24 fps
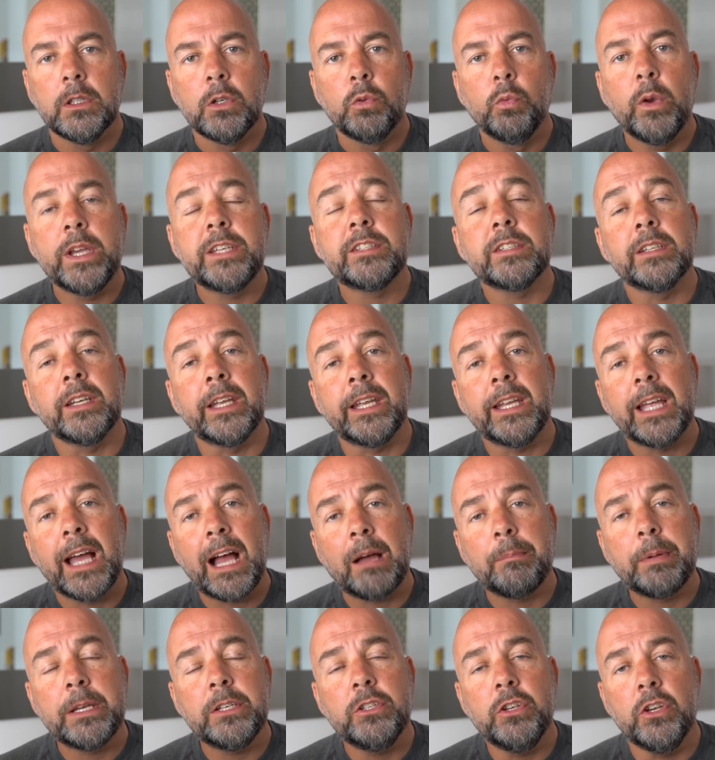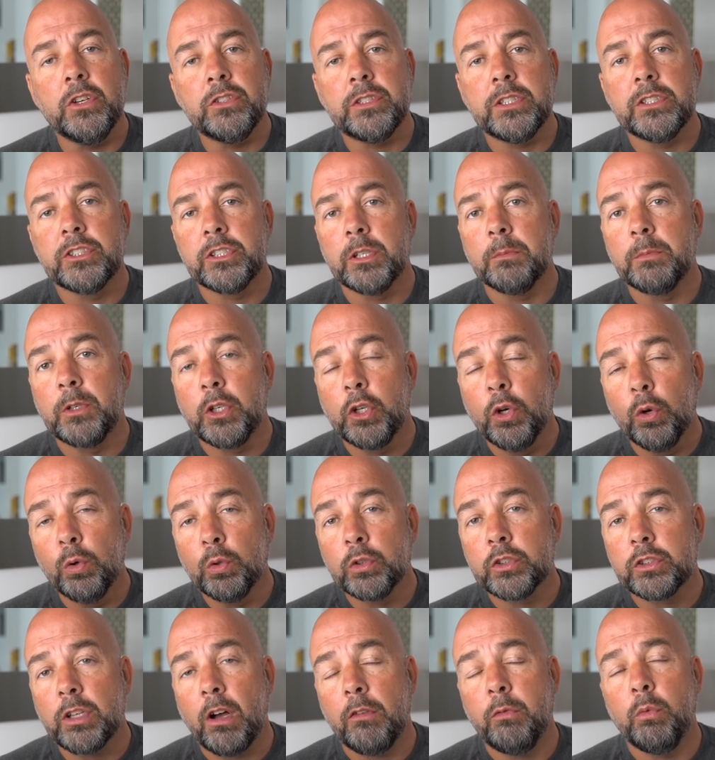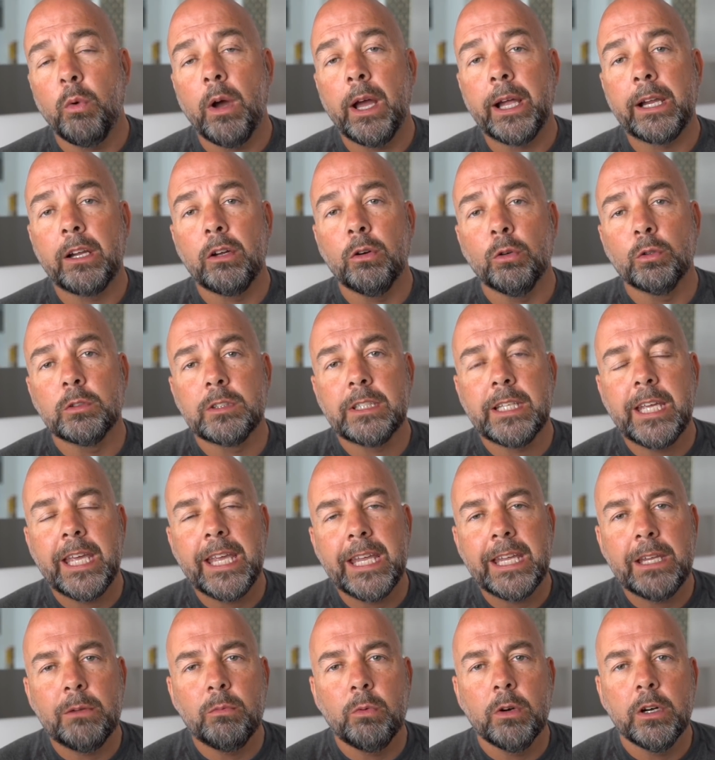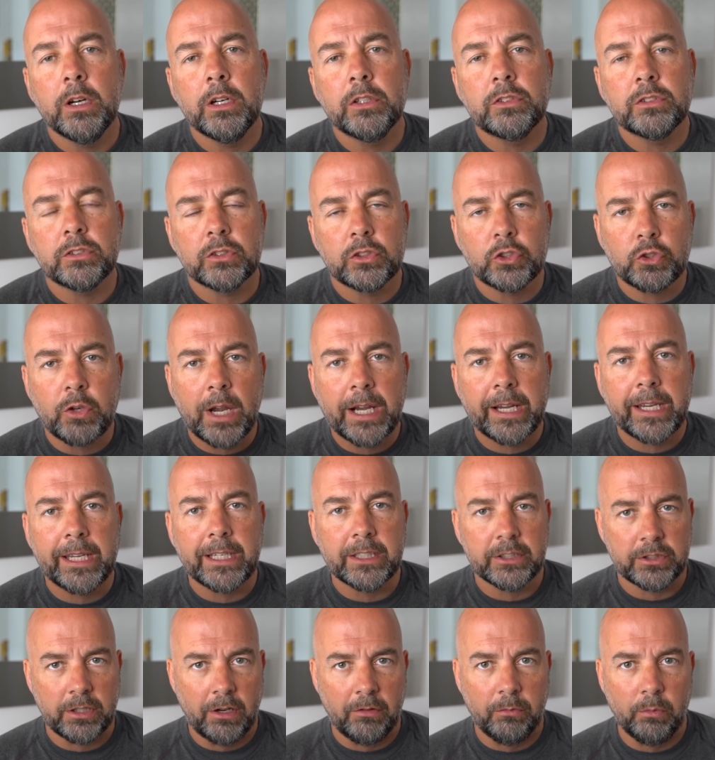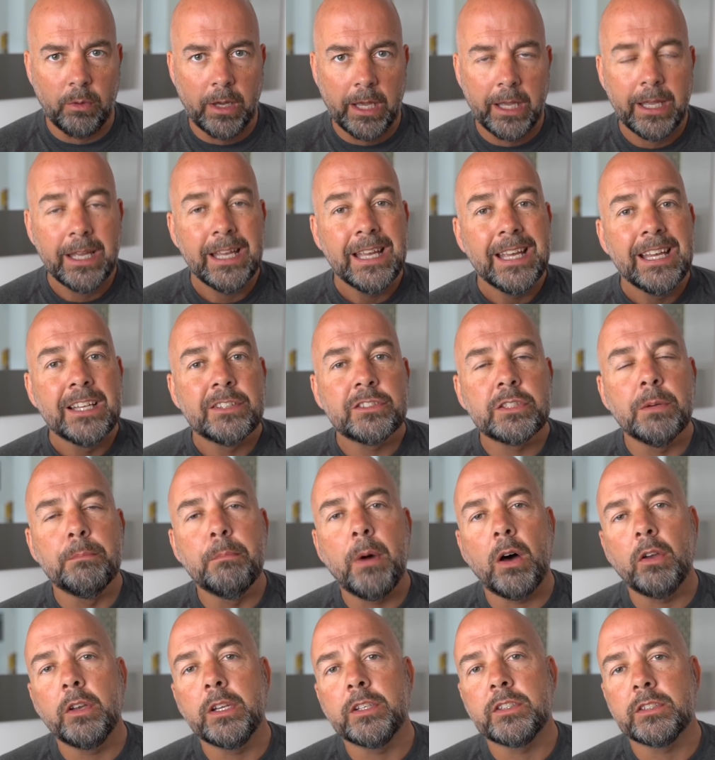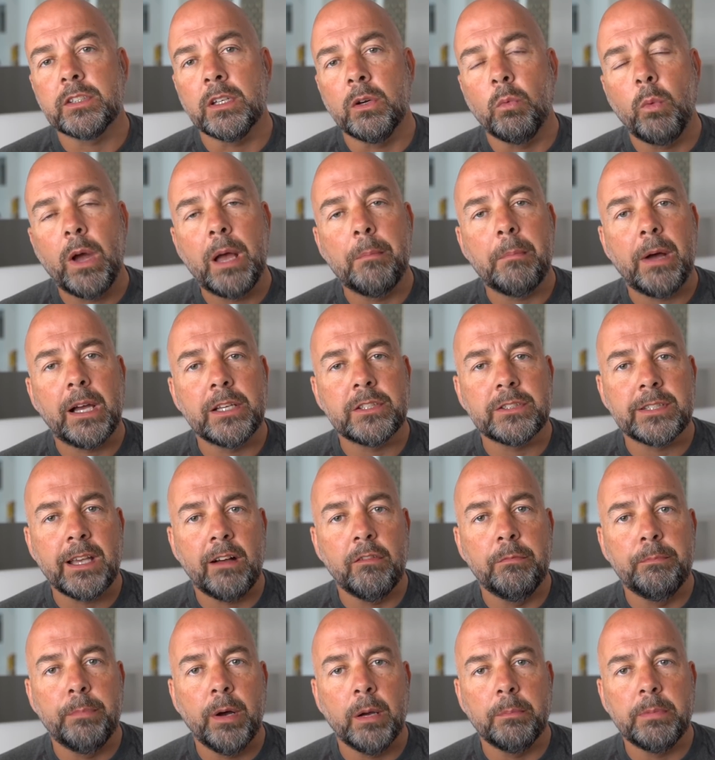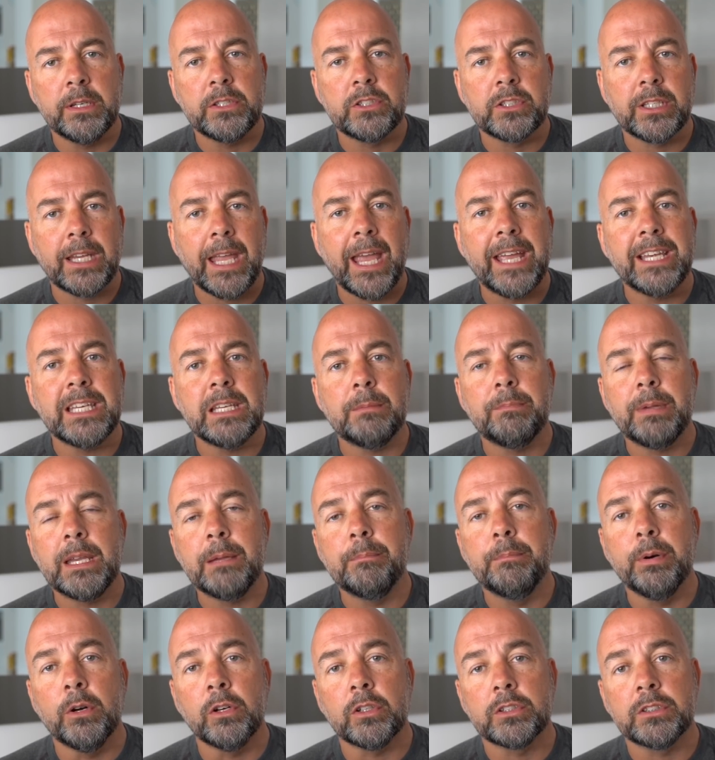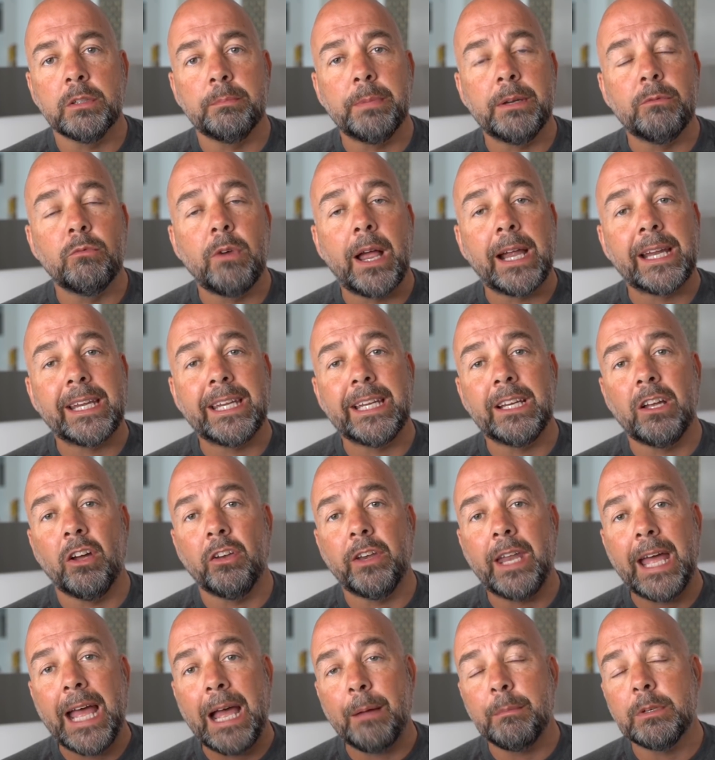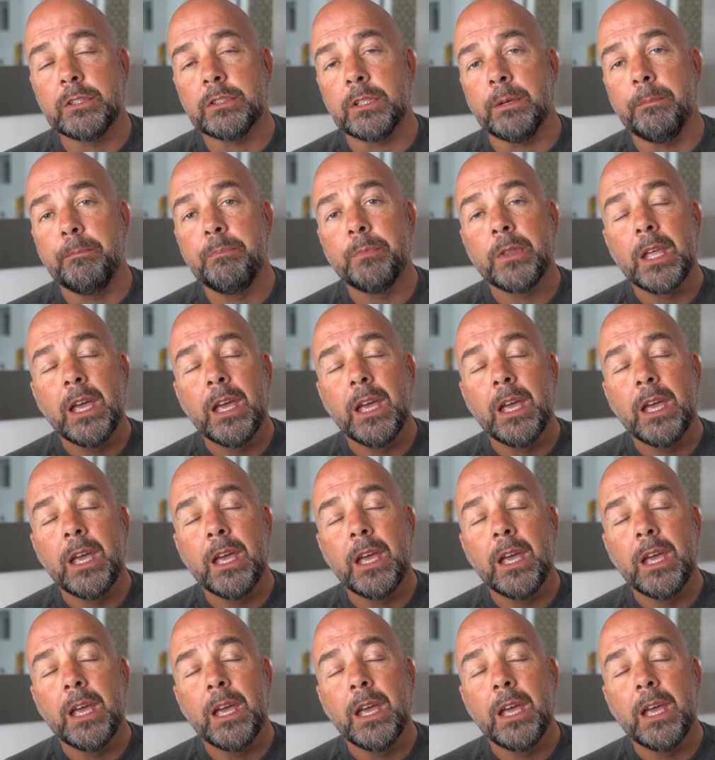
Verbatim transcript: Recently, I've been using some cool software called keywords tracking software to monitor where my self-published K D P books have been ranking on Amazon,